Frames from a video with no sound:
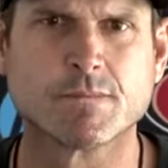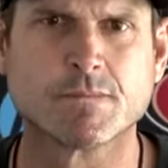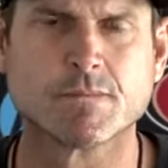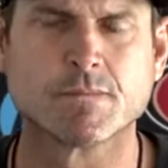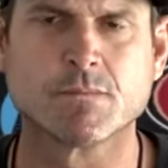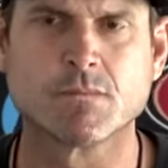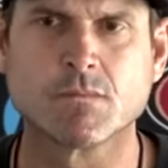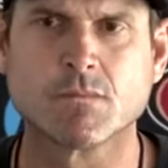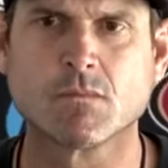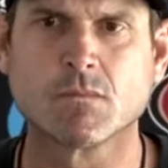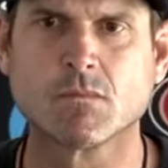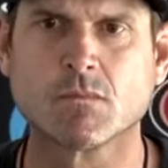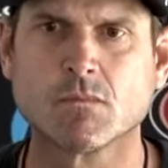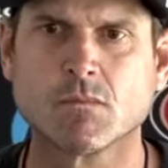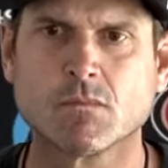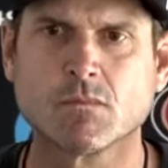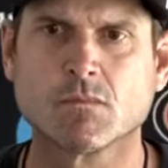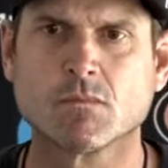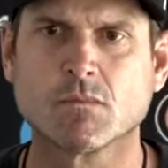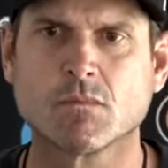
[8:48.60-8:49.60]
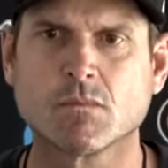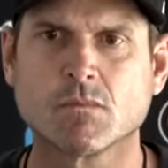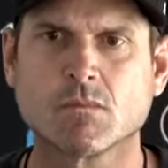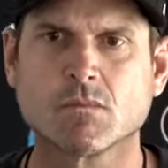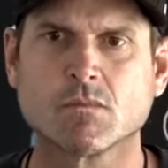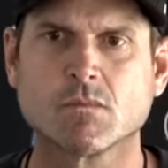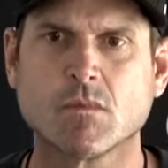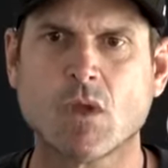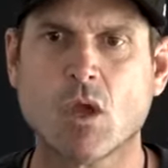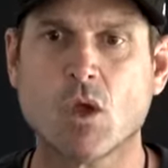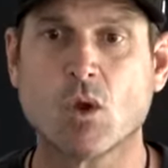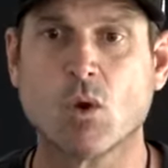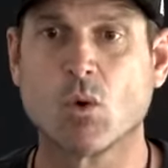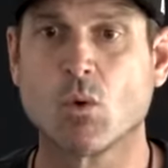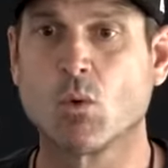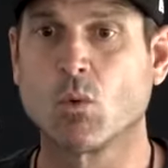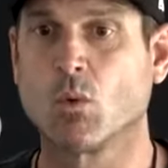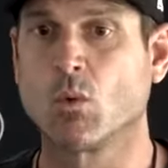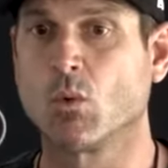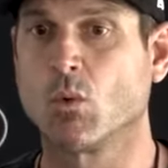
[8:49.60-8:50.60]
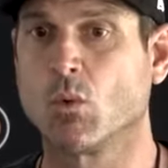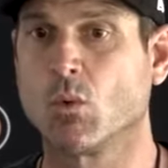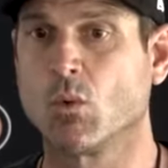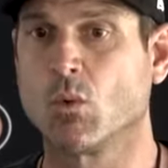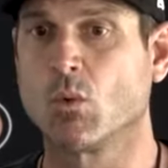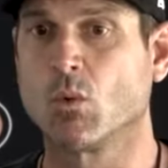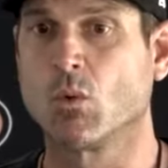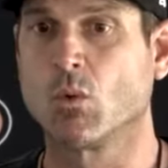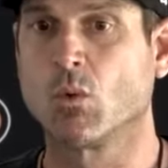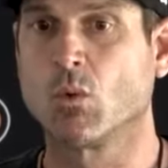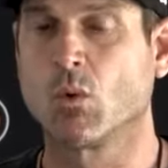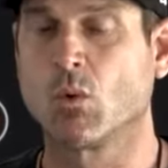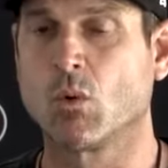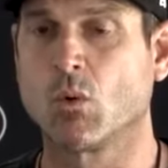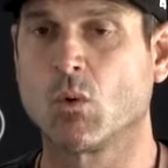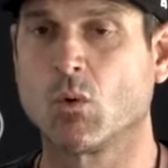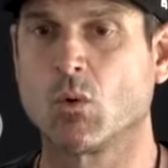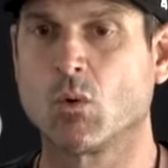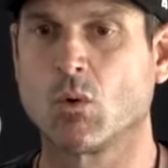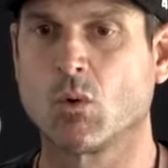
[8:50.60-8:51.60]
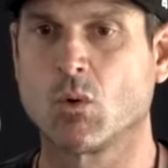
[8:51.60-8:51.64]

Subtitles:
[no speech]